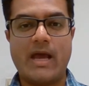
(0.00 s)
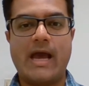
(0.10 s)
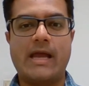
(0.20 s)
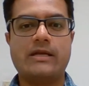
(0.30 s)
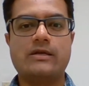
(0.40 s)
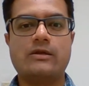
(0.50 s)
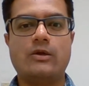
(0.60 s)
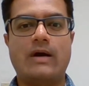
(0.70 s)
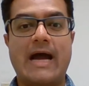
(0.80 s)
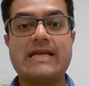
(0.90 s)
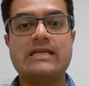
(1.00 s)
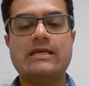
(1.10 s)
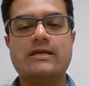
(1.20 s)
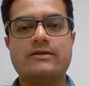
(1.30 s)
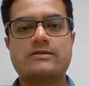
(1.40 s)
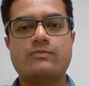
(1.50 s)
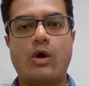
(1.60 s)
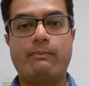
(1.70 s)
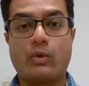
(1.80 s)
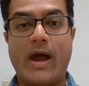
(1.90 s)
and IT is
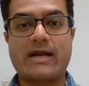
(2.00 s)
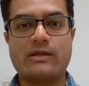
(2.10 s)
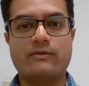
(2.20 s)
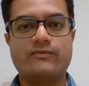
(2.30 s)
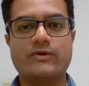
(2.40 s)
more proactive